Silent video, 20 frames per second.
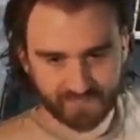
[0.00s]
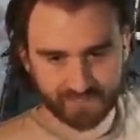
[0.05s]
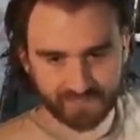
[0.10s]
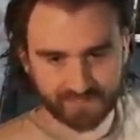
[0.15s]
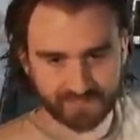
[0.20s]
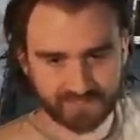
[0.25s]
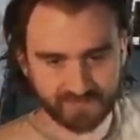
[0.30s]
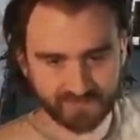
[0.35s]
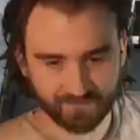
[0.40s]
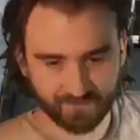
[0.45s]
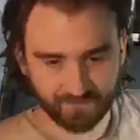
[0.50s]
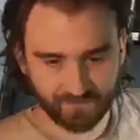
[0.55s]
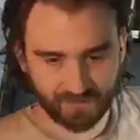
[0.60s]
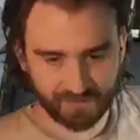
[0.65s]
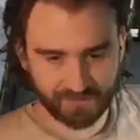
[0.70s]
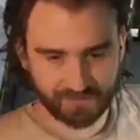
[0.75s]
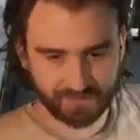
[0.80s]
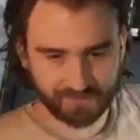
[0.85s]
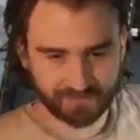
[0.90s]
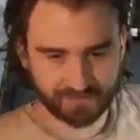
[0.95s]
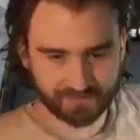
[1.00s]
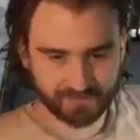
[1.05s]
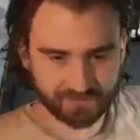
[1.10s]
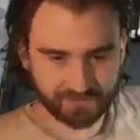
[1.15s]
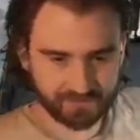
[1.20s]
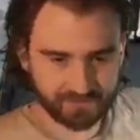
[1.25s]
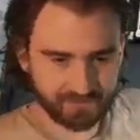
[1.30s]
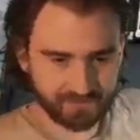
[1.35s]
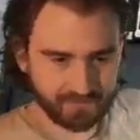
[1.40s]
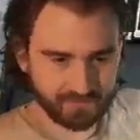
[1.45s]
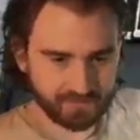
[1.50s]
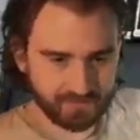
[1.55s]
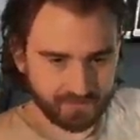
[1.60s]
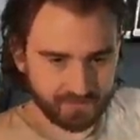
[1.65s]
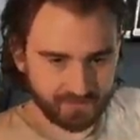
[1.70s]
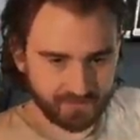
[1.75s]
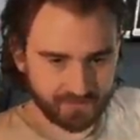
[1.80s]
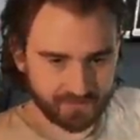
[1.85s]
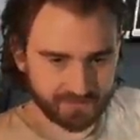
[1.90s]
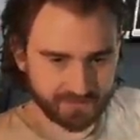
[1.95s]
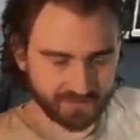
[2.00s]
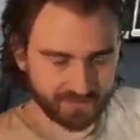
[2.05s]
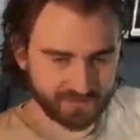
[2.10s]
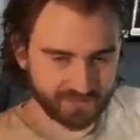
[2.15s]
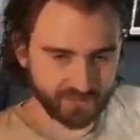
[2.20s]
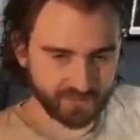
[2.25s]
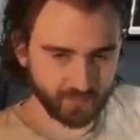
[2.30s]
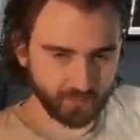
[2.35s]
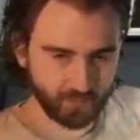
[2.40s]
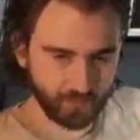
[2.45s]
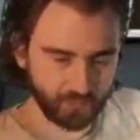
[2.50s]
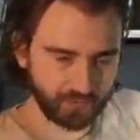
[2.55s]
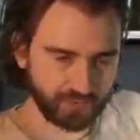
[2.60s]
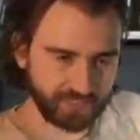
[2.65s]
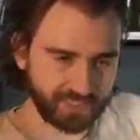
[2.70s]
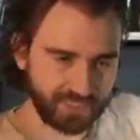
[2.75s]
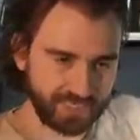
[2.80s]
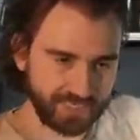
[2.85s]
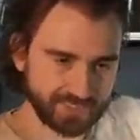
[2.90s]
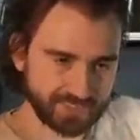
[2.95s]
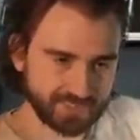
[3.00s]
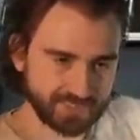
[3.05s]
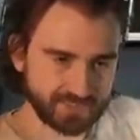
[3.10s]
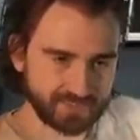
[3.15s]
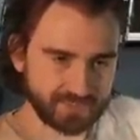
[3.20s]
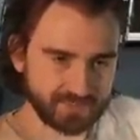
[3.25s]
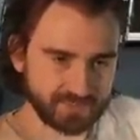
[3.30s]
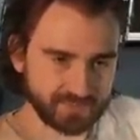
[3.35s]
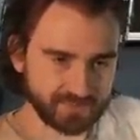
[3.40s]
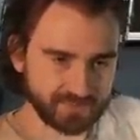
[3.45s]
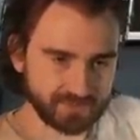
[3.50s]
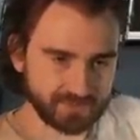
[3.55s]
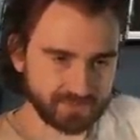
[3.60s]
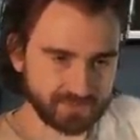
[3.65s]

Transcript: That is fine. This costs two more to cast.